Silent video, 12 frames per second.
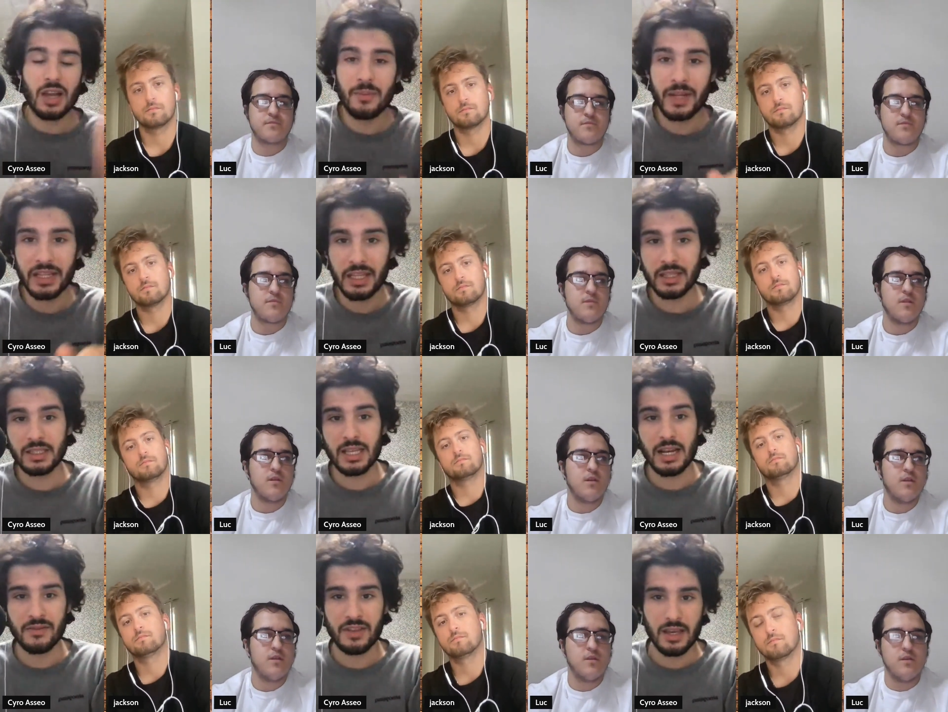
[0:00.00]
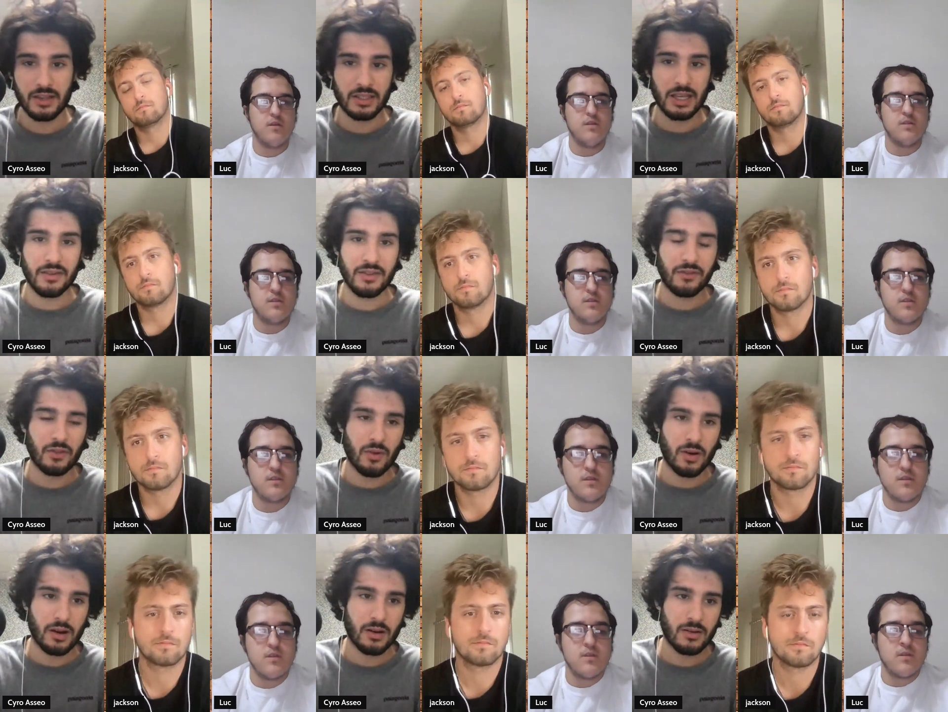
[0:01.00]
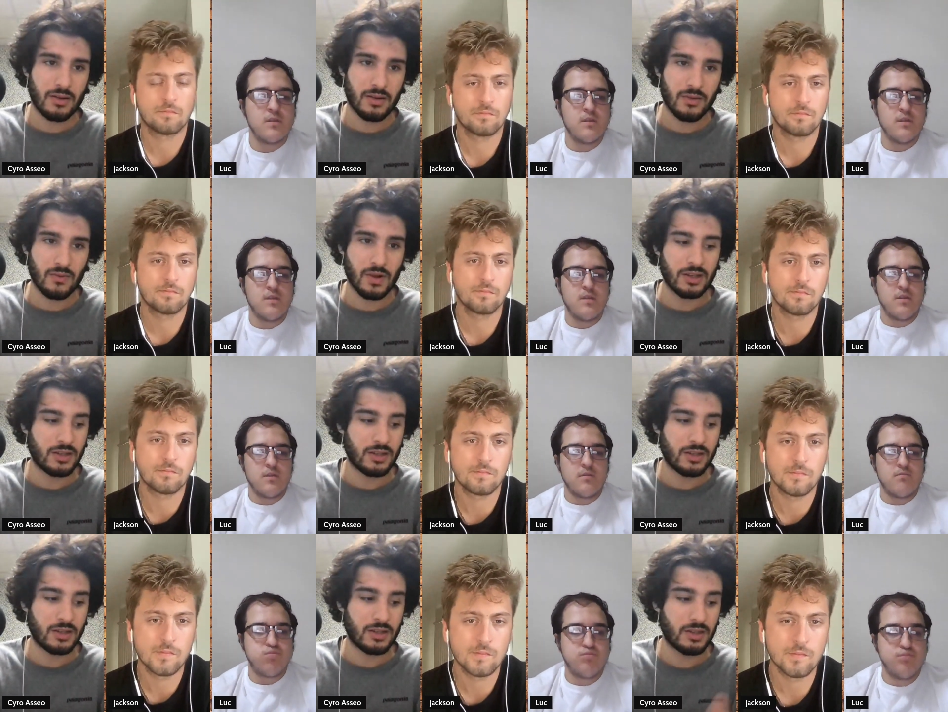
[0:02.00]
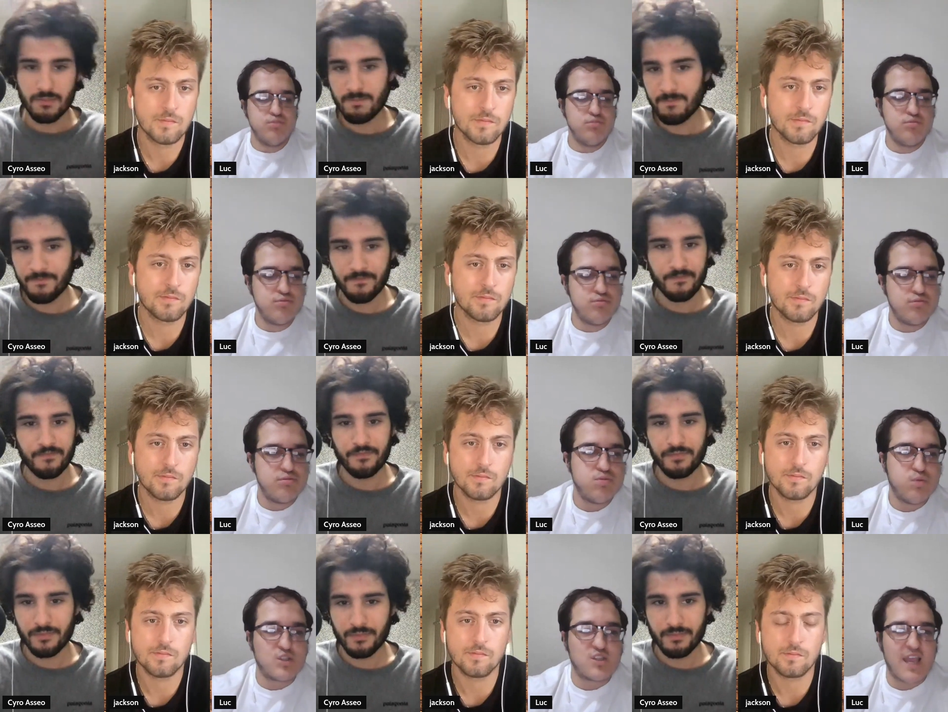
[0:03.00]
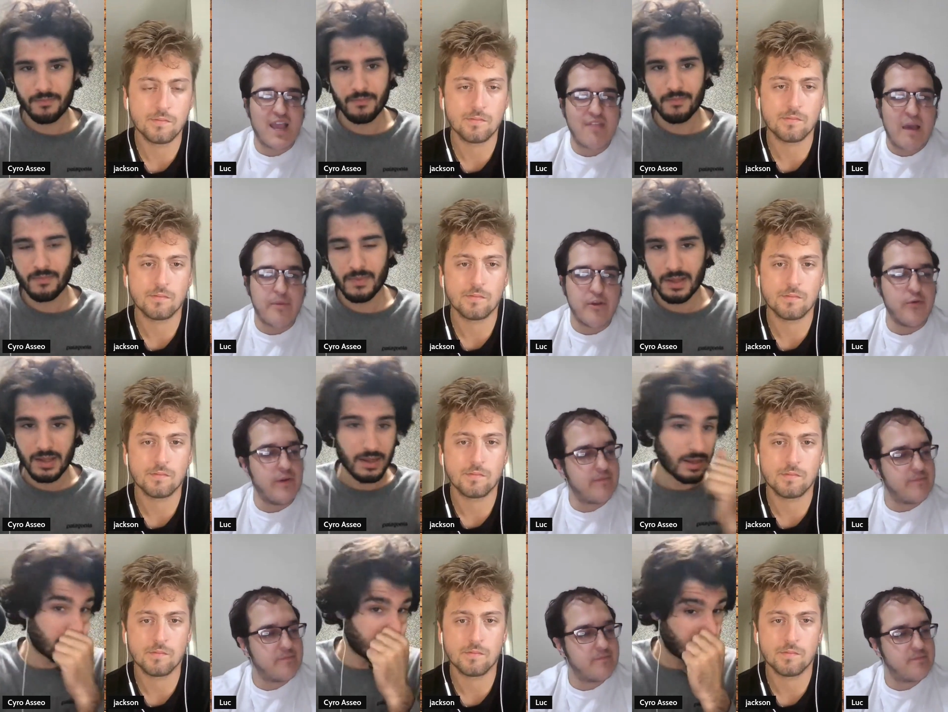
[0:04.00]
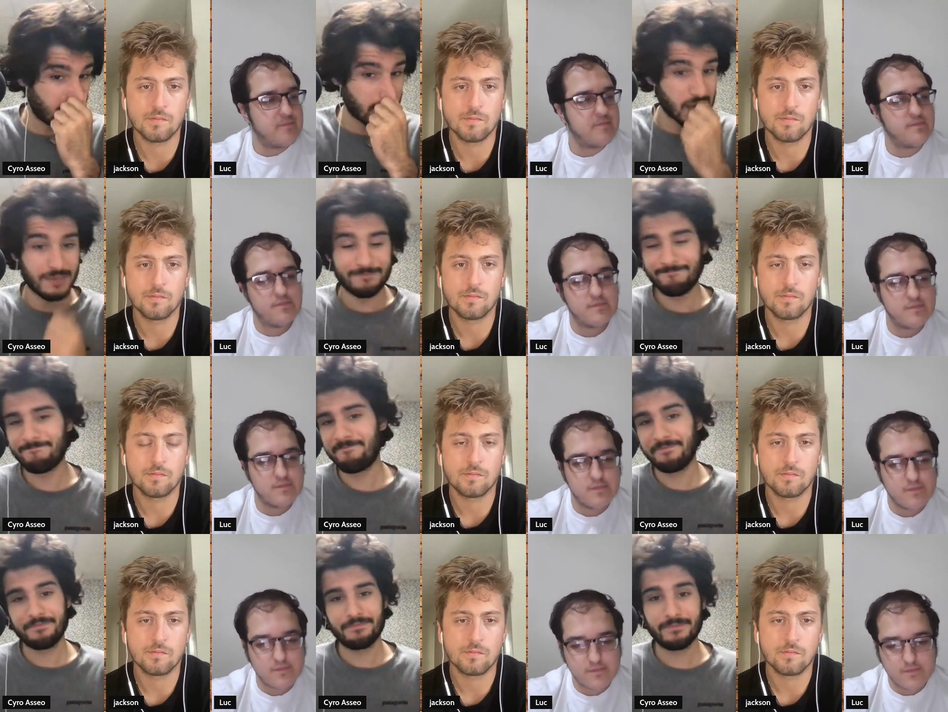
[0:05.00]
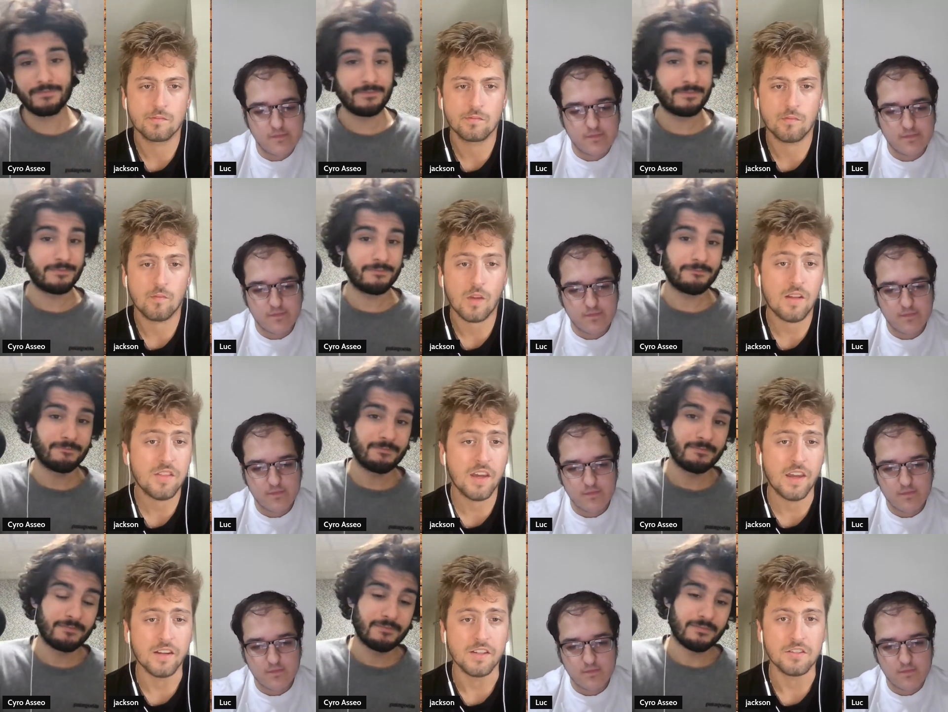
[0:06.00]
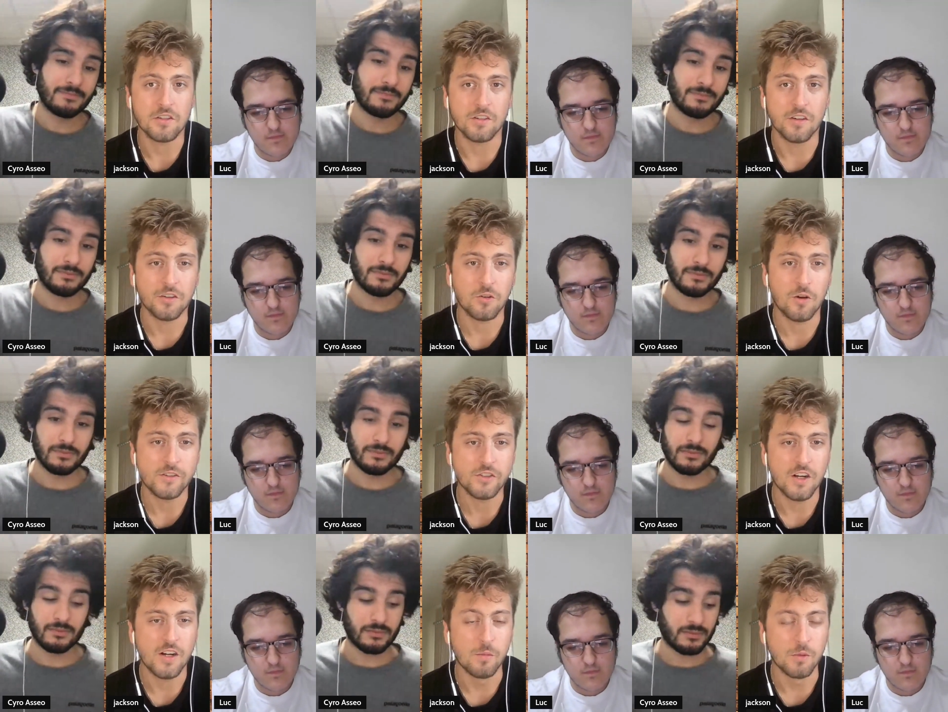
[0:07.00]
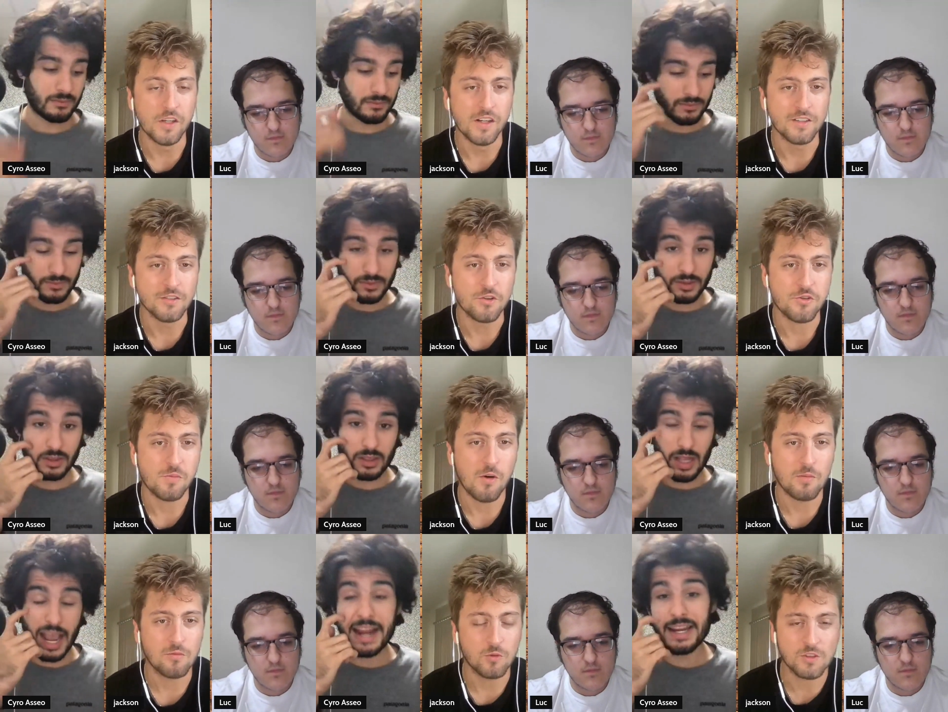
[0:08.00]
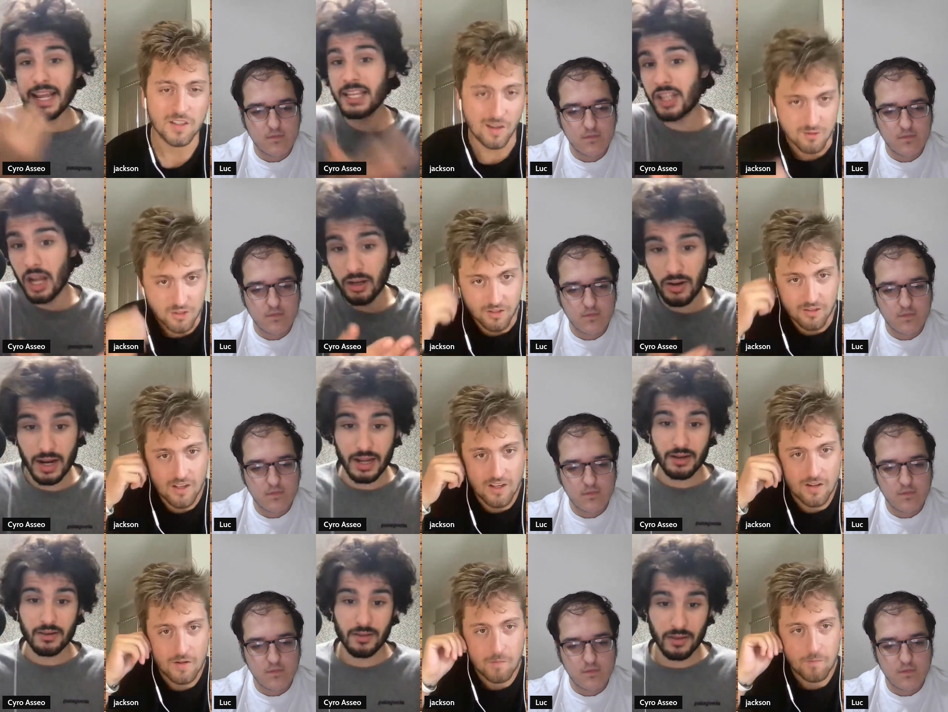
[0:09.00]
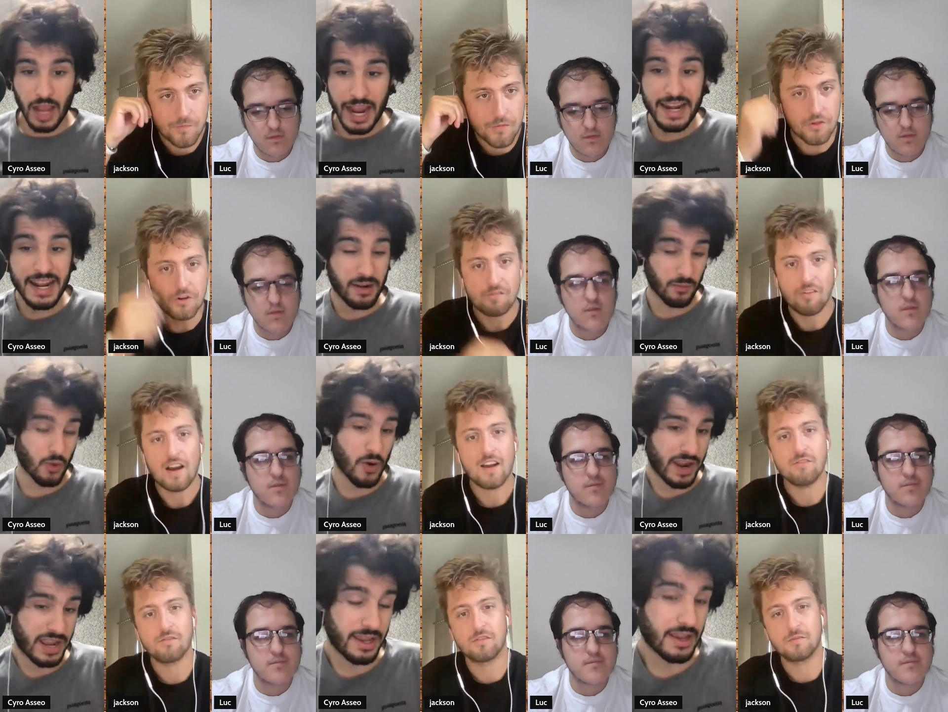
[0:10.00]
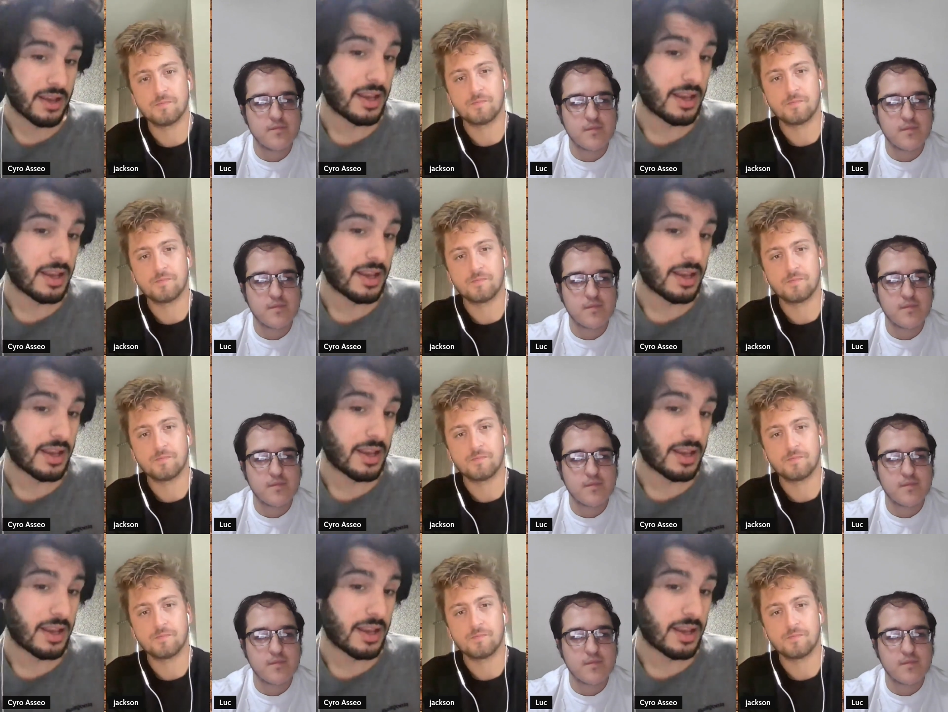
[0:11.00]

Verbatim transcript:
Speaker 1: to dominate the inside of the other side of the floor, which which they have not been doing.
Speaker 2: Yeah, I think AD's done a great job. But yeah, Jamal AD's done great. AD 35. and Rui,